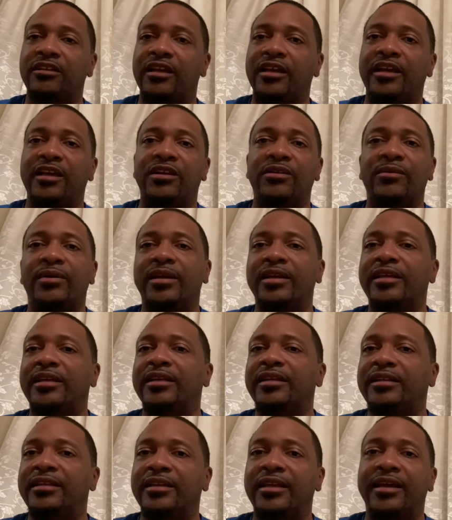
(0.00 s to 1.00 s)
How do I
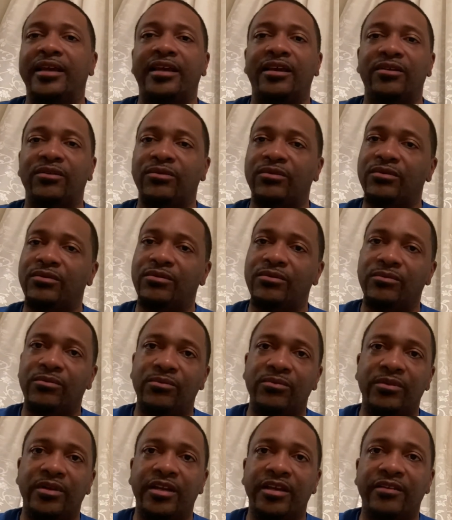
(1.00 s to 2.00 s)
get that? Or
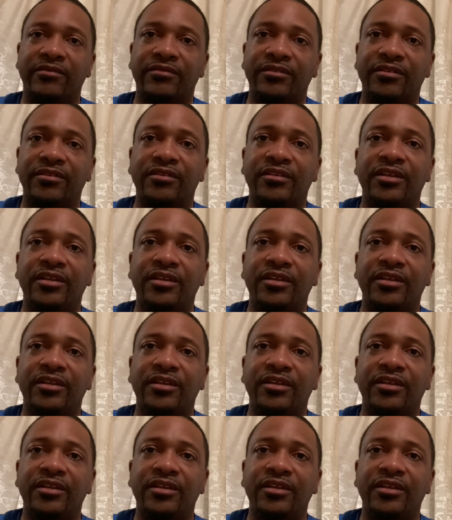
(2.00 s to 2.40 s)
whatever.